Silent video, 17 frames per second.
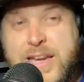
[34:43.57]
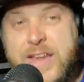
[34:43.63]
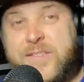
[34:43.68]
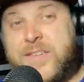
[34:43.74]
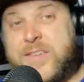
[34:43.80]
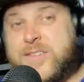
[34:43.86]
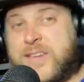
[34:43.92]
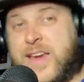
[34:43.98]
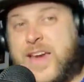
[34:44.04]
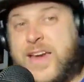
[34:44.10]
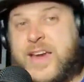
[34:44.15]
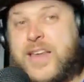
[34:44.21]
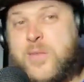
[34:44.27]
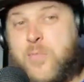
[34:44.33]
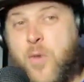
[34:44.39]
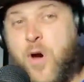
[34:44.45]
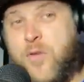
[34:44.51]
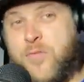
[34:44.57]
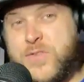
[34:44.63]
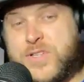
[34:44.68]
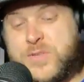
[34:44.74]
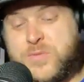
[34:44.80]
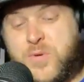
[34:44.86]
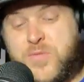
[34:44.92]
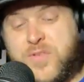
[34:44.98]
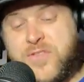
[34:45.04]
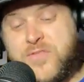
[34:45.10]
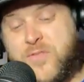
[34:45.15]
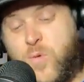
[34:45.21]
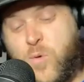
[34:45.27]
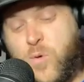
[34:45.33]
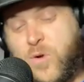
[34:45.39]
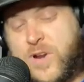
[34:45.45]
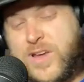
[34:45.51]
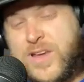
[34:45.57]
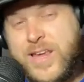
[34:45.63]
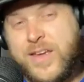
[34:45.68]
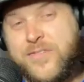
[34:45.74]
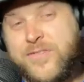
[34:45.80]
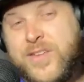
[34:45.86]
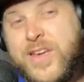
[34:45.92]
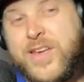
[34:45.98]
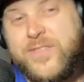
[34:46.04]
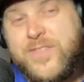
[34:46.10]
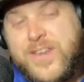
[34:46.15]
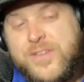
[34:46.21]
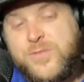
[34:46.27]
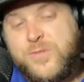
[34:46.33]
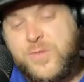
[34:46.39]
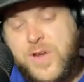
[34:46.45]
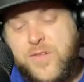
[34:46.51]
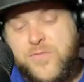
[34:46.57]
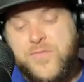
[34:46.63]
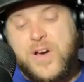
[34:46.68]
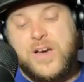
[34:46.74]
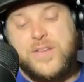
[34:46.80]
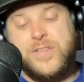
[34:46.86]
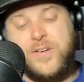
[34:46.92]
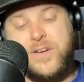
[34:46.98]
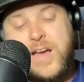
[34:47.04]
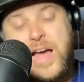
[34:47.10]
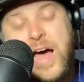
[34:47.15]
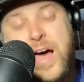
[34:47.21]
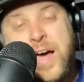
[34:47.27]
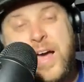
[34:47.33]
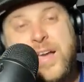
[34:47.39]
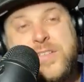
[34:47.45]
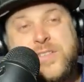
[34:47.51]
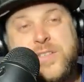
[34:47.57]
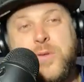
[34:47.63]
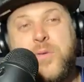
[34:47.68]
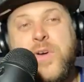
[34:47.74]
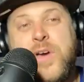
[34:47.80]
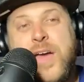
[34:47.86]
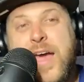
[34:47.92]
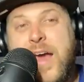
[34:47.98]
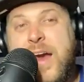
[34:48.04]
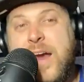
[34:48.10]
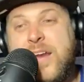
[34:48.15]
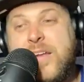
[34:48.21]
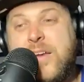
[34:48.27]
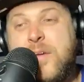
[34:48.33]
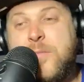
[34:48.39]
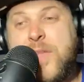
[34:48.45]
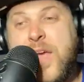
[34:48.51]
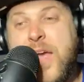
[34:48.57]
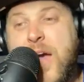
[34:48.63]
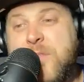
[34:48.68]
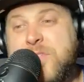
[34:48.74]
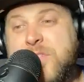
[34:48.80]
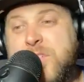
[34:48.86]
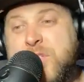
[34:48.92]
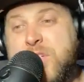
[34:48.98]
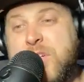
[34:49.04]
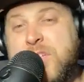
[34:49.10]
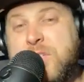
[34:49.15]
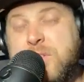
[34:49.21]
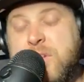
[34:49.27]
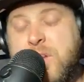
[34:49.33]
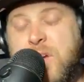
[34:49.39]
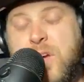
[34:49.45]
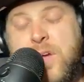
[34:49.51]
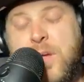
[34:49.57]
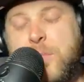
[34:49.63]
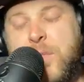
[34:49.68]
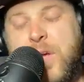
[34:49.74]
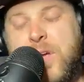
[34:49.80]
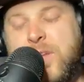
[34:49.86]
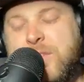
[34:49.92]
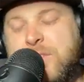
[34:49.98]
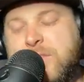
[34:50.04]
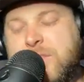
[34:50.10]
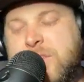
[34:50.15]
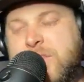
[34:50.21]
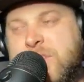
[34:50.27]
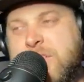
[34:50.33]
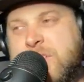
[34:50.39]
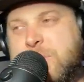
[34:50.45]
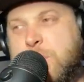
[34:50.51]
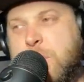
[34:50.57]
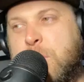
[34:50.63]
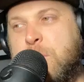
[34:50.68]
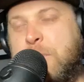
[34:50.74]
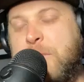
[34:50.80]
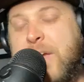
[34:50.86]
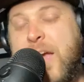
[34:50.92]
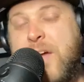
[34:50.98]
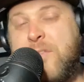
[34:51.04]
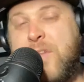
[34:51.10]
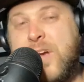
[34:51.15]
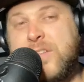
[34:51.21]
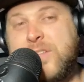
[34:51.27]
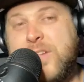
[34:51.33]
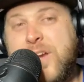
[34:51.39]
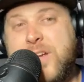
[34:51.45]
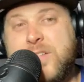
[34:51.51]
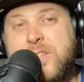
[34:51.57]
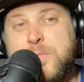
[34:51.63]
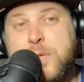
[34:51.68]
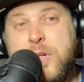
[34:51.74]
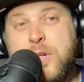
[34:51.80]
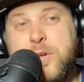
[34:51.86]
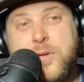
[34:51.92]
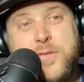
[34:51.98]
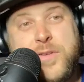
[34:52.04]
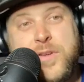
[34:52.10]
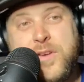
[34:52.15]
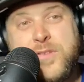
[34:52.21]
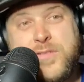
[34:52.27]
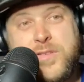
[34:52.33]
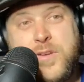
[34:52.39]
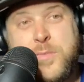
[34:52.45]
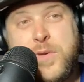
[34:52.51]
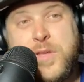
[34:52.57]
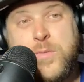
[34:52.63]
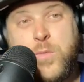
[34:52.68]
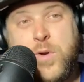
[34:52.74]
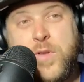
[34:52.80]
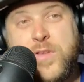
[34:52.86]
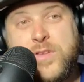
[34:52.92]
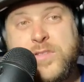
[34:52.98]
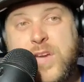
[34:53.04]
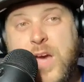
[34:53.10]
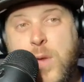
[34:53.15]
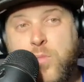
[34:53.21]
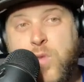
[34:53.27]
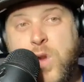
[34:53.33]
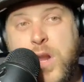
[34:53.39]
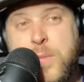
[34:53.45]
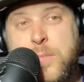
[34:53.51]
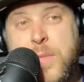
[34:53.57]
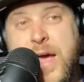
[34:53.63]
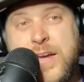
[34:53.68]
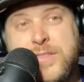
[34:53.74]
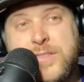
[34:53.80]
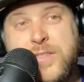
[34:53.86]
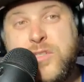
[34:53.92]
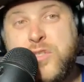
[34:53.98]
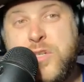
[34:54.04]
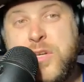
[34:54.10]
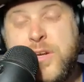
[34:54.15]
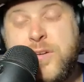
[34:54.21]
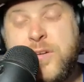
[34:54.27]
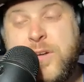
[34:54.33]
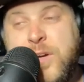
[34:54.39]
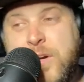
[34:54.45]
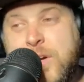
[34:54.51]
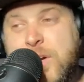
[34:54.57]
in this A&M offense moving forward if they do not find their guy. So A&M, they have C.J. Spiller. They have Isaiah Spiller. That he's going to be one of the top running backs this year.